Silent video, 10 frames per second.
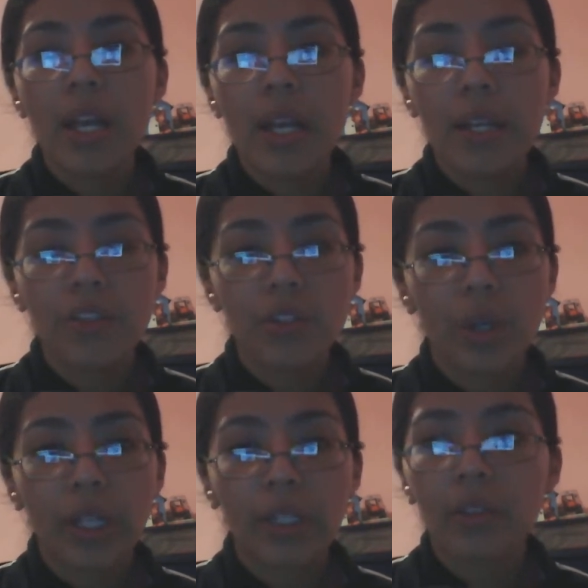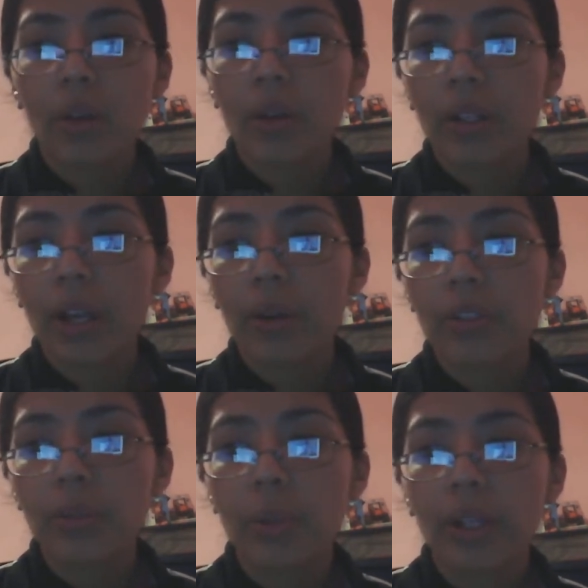and trained on how
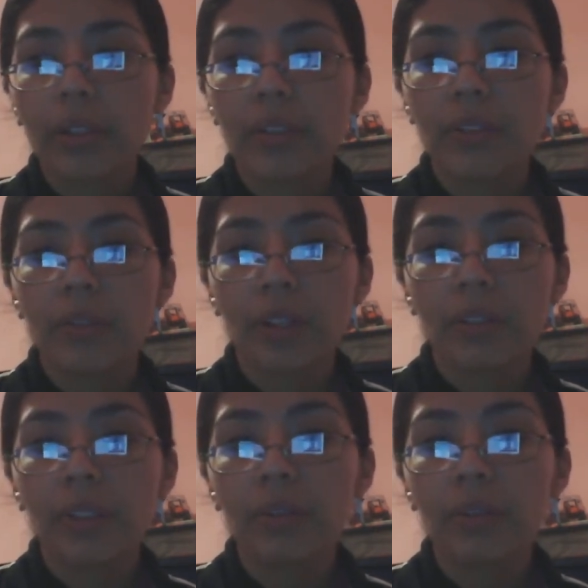to practice effective